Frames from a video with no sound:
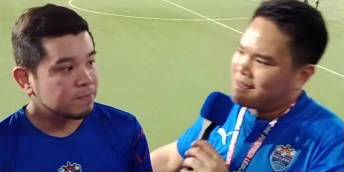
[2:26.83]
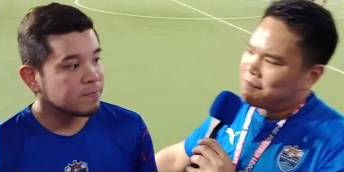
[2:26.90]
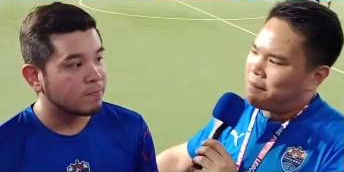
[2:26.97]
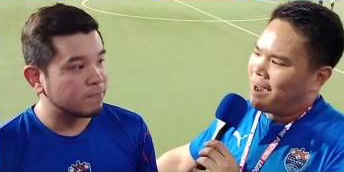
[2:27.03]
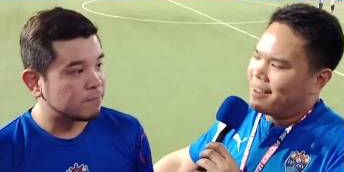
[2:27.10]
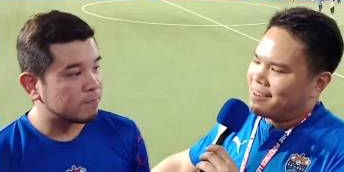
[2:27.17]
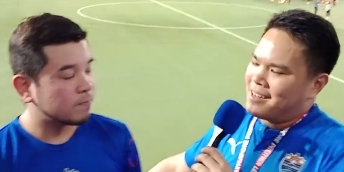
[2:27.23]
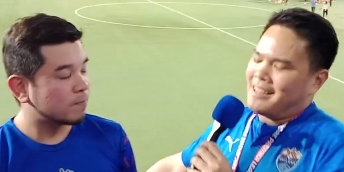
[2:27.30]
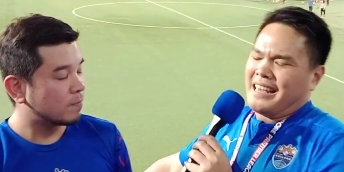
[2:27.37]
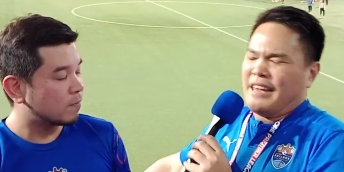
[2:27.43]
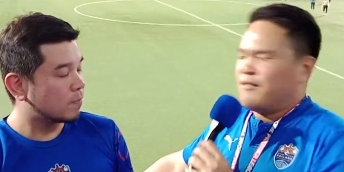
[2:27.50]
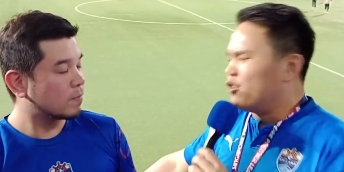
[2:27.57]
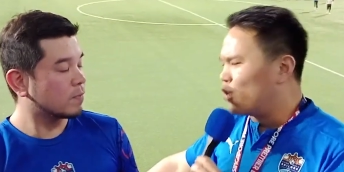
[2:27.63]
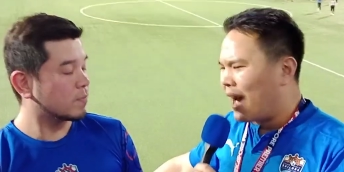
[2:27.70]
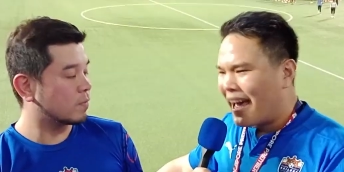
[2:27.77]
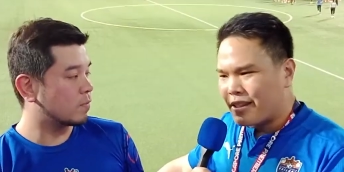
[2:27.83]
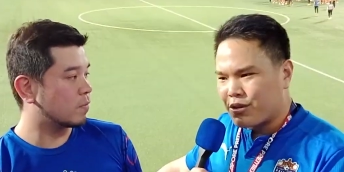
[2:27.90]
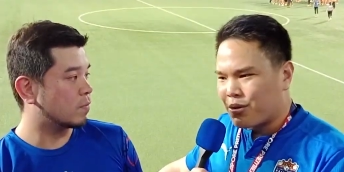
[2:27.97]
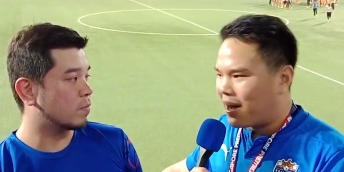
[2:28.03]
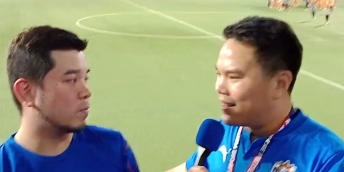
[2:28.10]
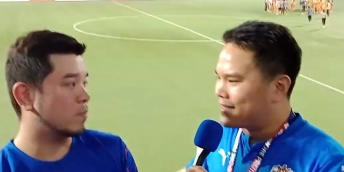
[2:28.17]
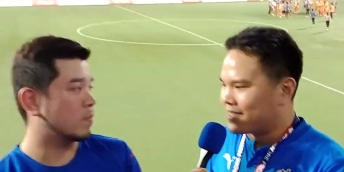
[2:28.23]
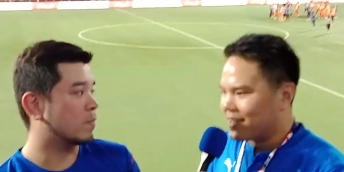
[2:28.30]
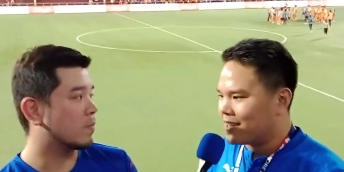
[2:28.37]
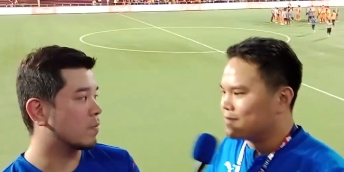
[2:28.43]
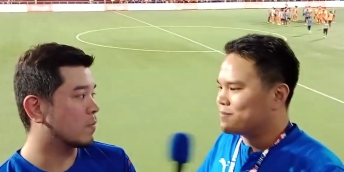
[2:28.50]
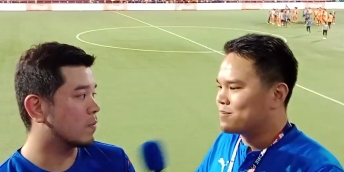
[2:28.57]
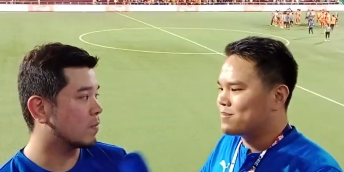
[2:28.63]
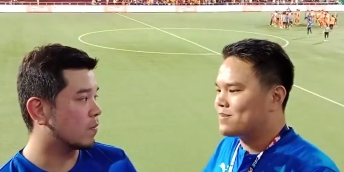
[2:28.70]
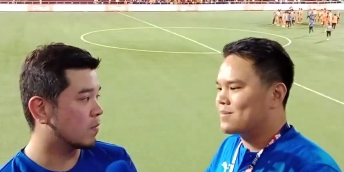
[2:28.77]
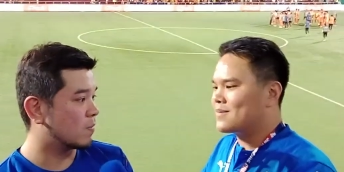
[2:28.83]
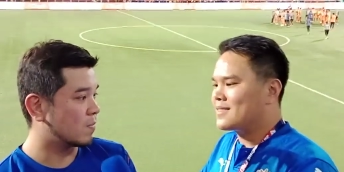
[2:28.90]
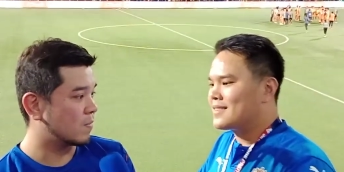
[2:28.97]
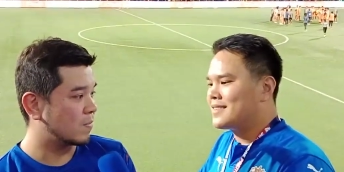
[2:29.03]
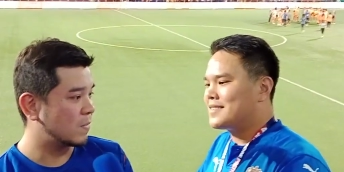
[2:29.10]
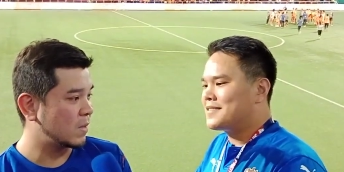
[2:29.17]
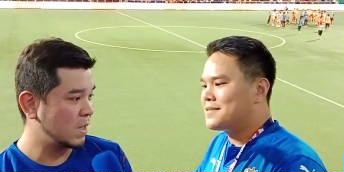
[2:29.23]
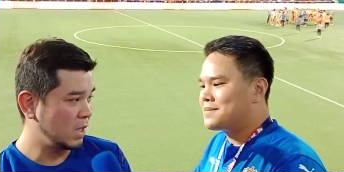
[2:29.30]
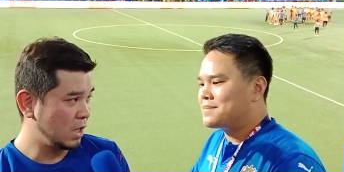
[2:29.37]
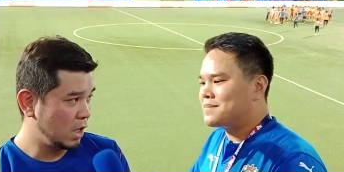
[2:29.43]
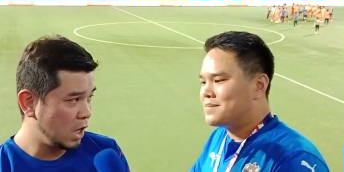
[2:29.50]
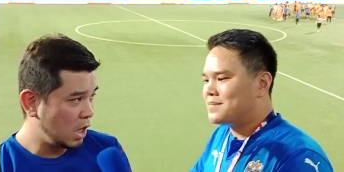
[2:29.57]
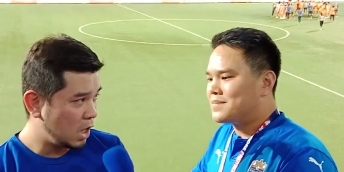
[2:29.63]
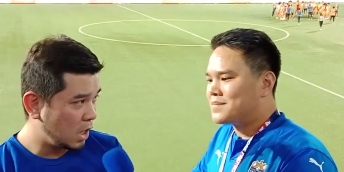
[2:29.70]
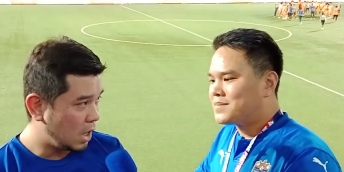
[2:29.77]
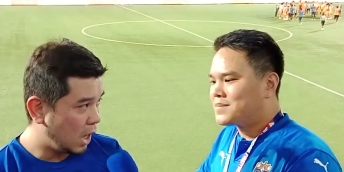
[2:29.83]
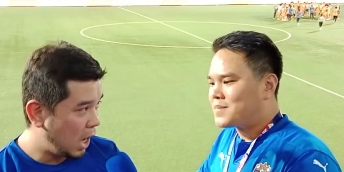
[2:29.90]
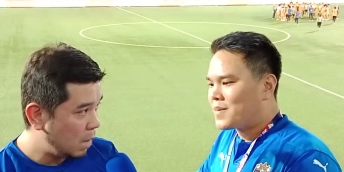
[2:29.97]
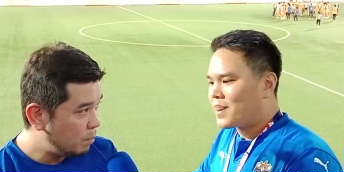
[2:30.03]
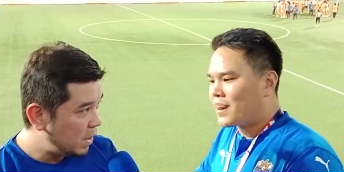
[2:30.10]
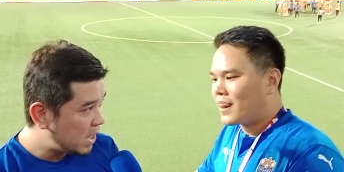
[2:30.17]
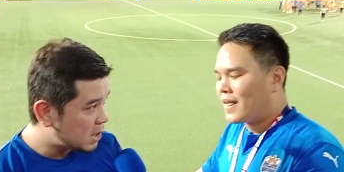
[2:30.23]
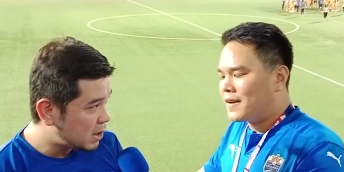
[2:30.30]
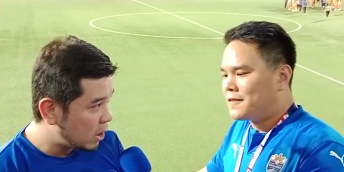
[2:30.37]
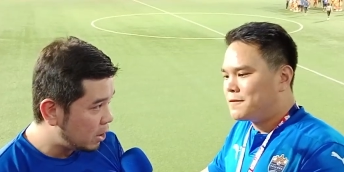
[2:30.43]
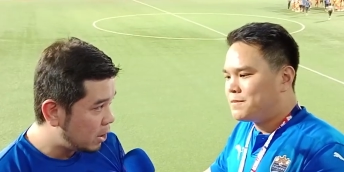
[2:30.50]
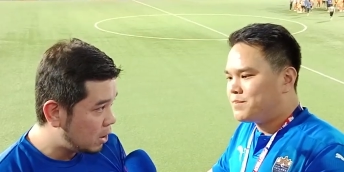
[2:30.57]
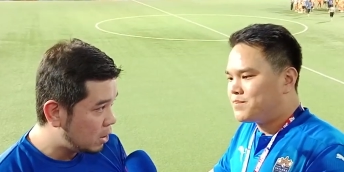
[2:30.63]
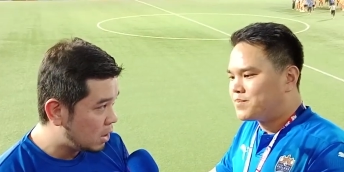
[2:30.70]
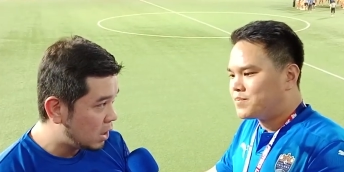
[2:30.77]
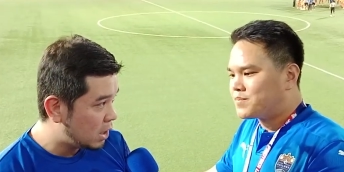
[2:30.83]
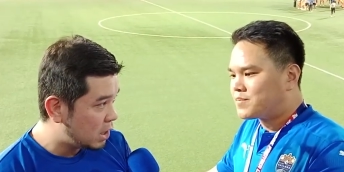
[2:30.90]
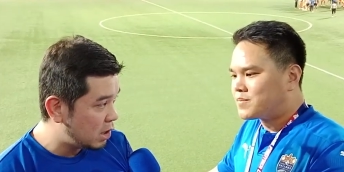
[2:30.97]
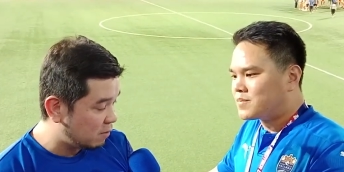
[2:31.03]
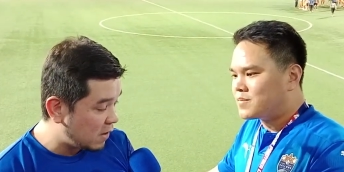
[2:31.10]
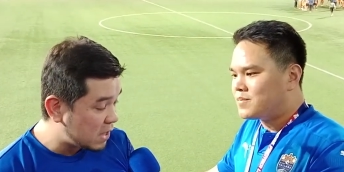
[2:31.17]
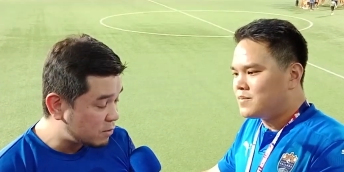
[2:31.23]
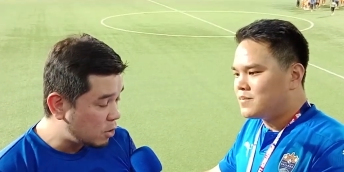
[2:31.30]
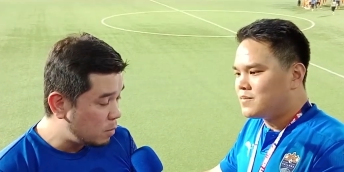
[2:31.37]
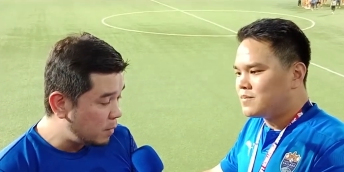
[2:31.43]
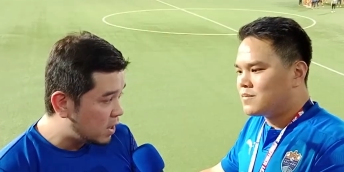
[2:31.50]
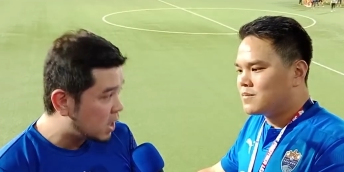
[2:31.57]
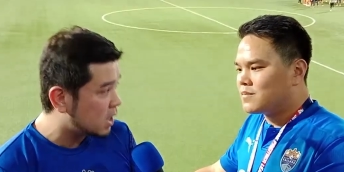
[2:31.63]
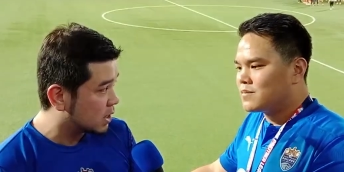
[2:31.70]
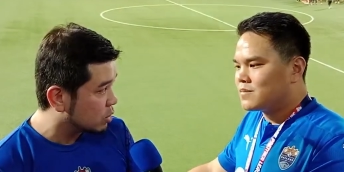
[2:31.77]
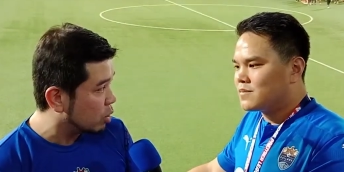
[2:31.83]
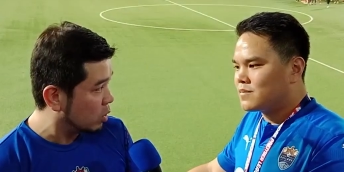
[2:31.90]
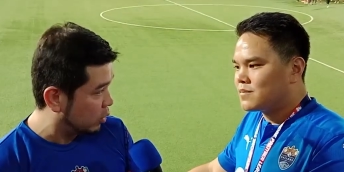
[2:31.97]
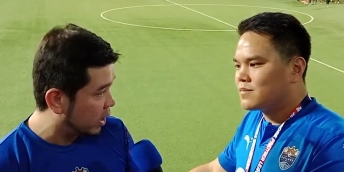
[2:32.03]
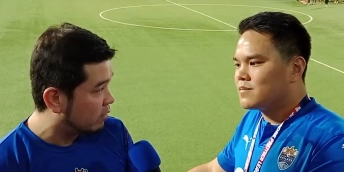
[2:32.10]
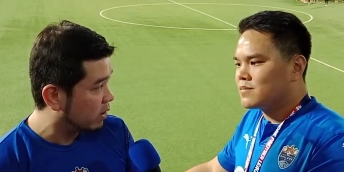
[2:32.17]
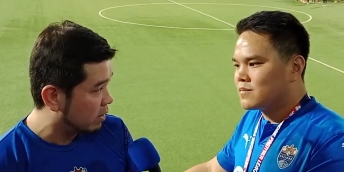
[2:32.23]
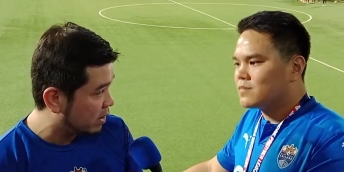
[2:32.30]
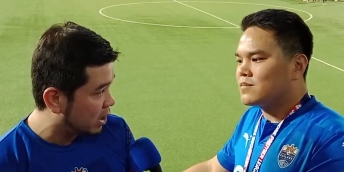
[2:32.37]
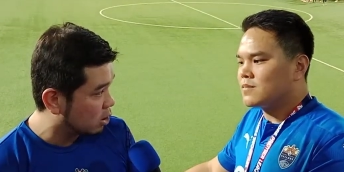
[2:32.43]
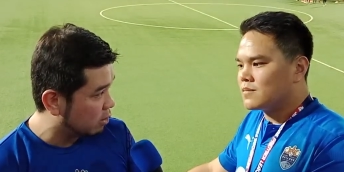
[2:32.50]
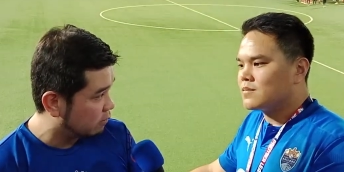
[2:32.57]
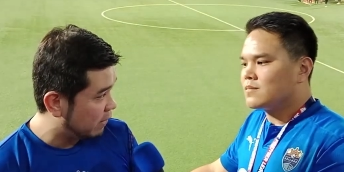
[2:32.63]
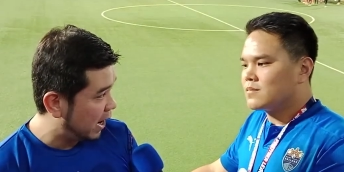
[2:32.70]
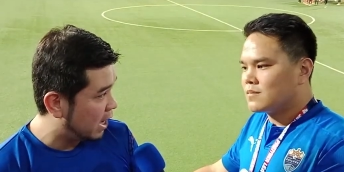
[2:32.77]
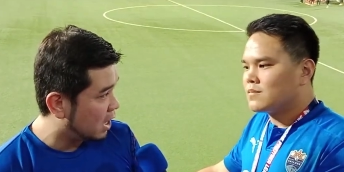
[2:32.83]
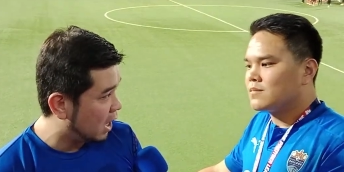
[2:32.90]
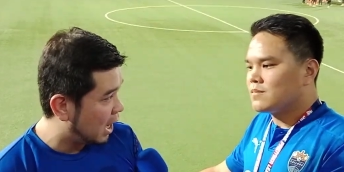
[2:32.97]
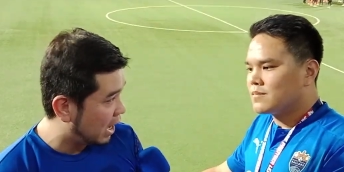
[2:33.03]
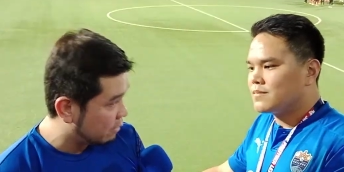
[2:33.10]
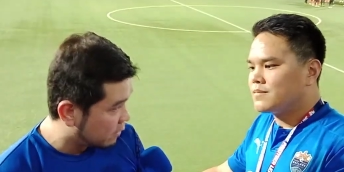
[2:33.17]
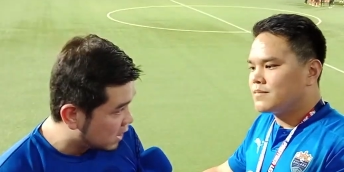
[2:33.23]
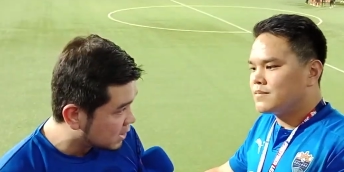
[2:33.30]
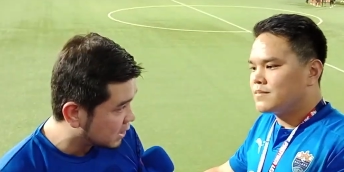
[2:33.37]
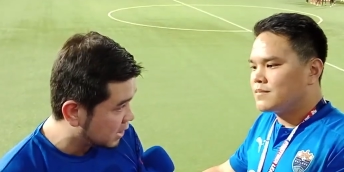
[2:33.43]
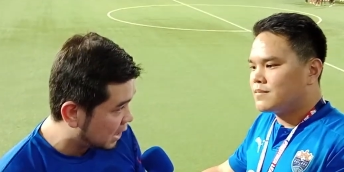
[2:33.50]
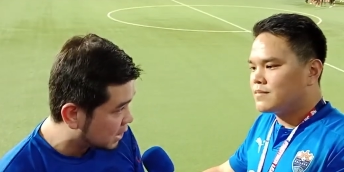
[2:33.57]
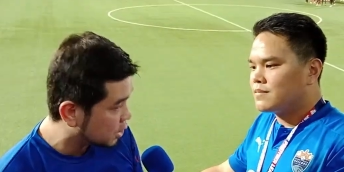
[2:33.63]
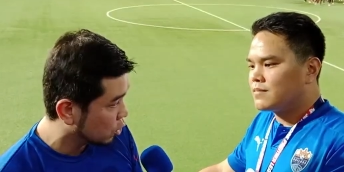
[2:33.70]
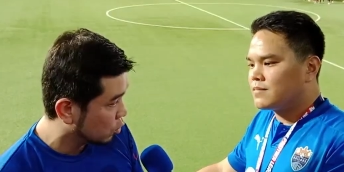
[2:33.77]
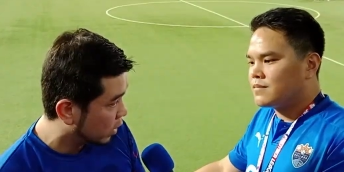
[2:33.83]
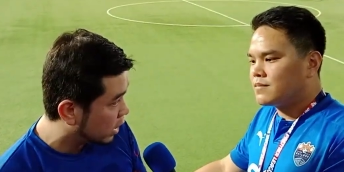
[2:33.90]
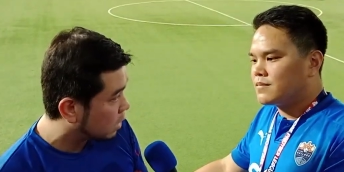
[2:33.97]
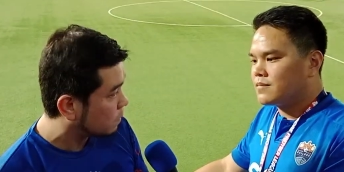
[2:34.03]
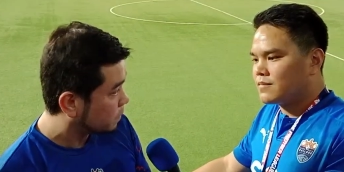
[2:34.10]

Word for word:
Speaker 1: But if you had to answer, uh, based on the first few minutes, we would have given a good fight. I fancied us to win.